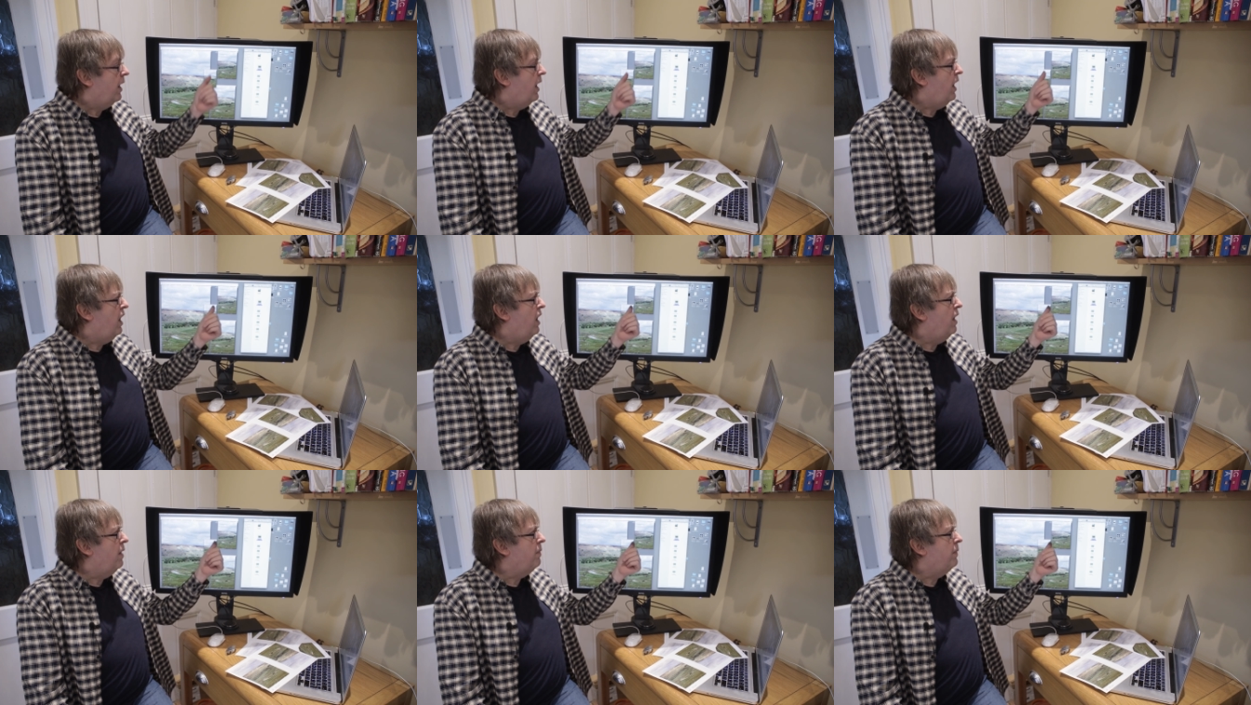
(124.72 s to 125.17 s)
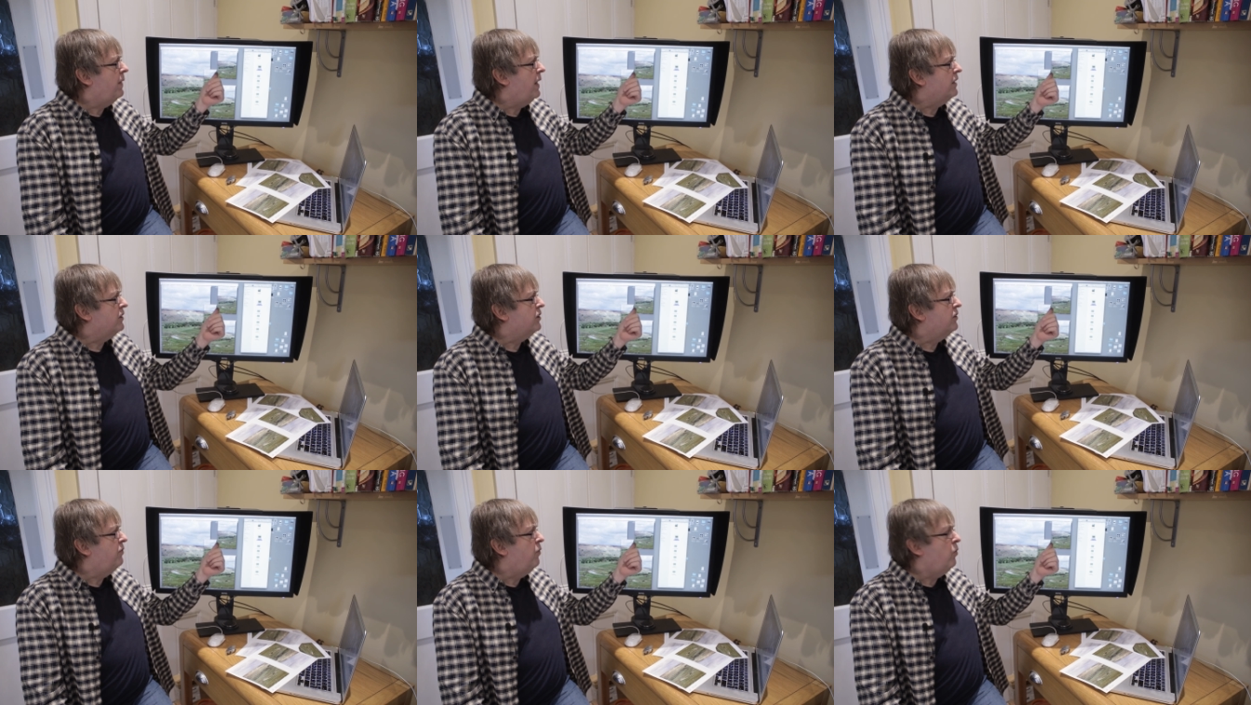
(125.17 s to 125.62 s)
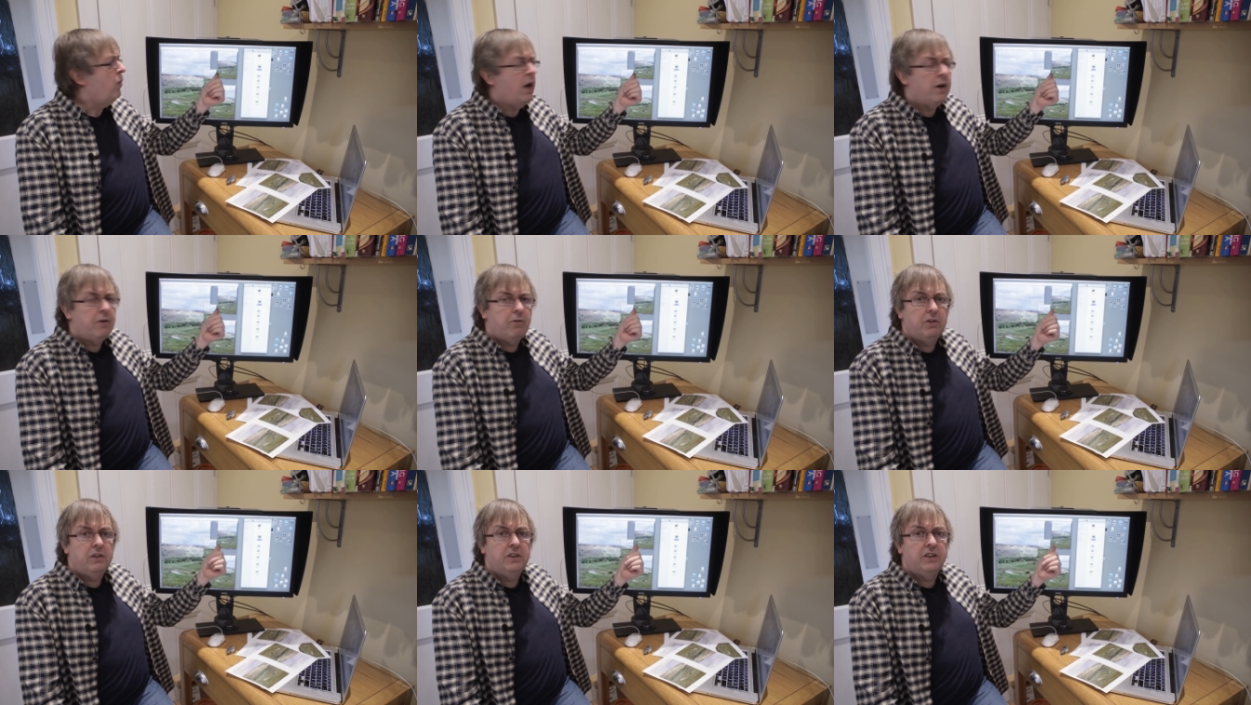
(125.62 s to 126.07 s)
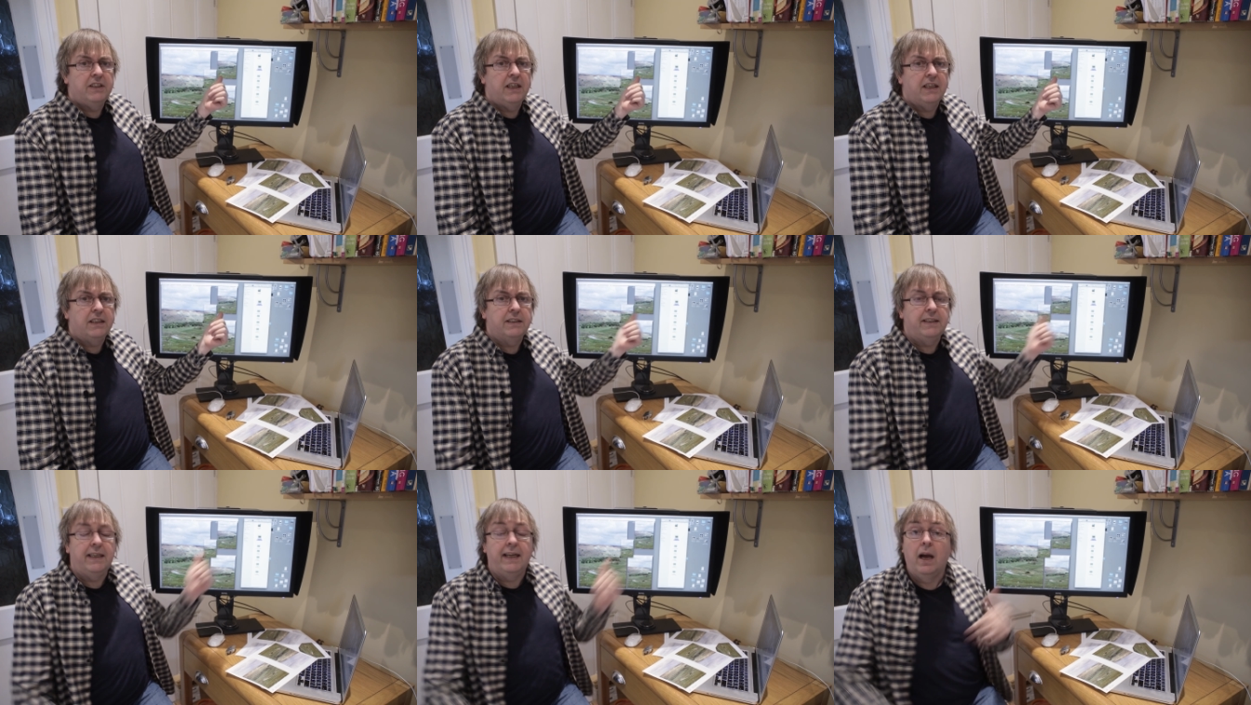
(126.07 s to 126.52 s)
and that's
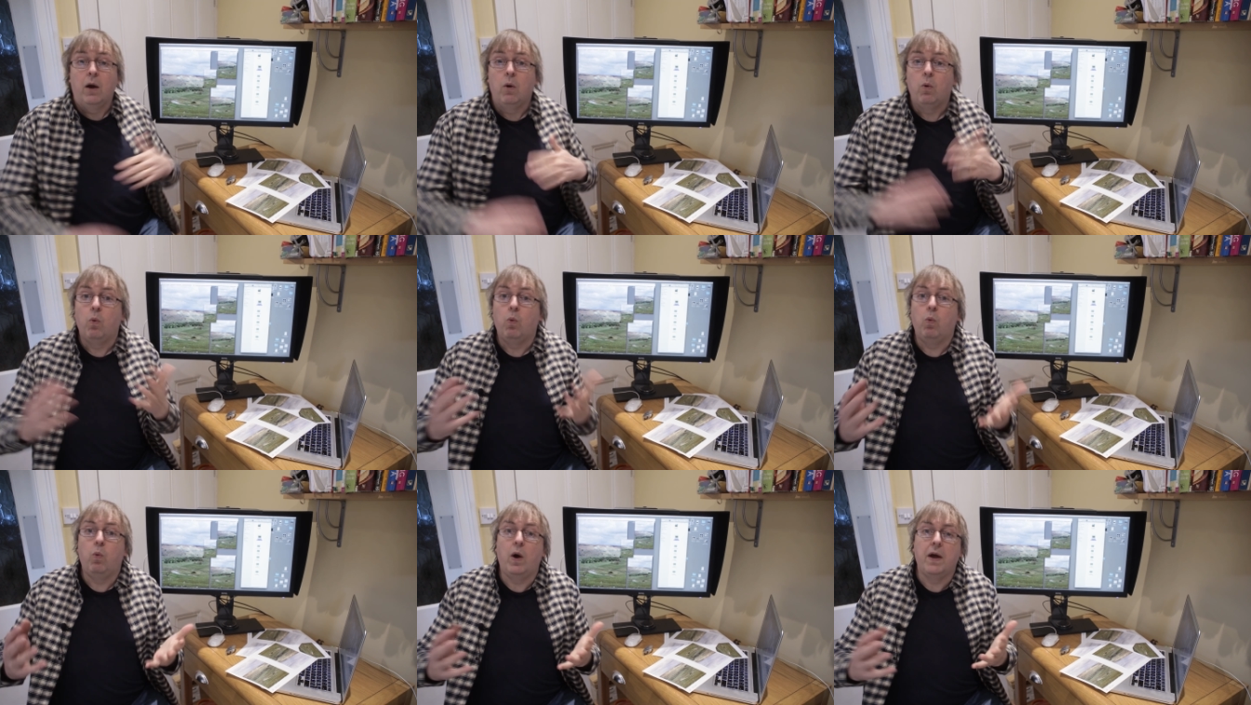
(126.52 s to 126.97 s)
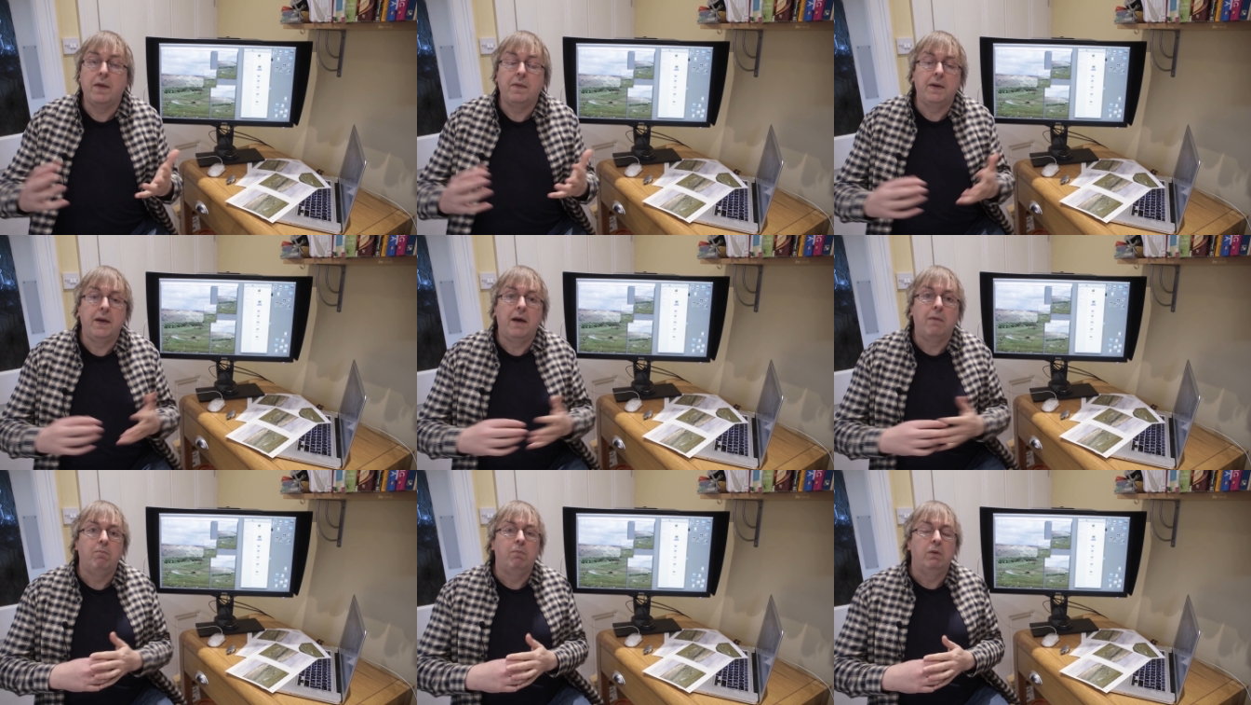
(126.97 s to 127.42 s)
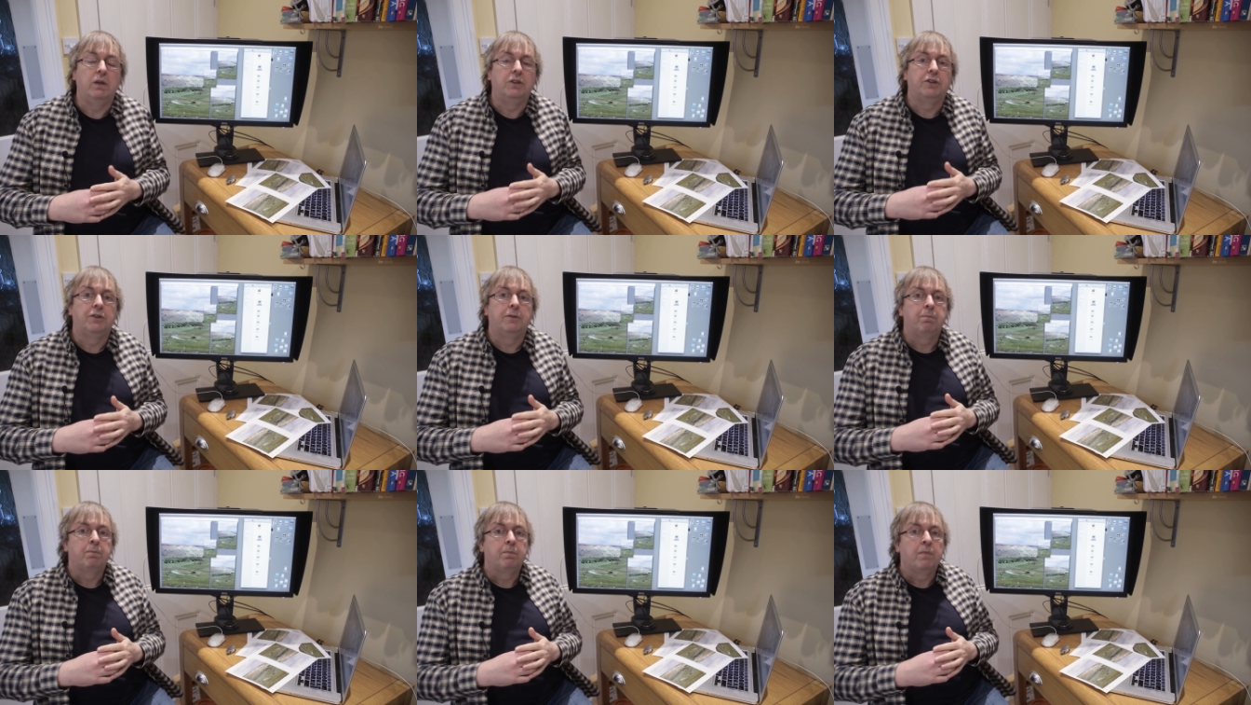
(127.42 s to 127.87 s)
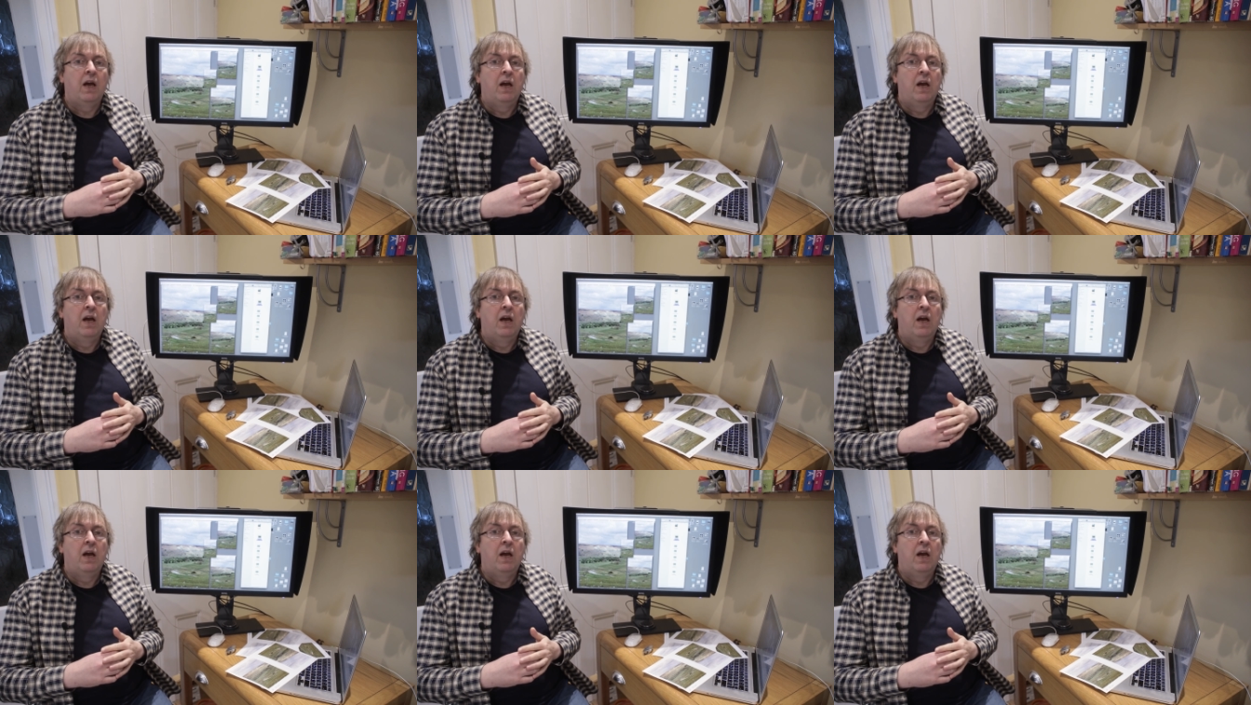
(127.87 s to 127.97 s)
460. Why the numbers?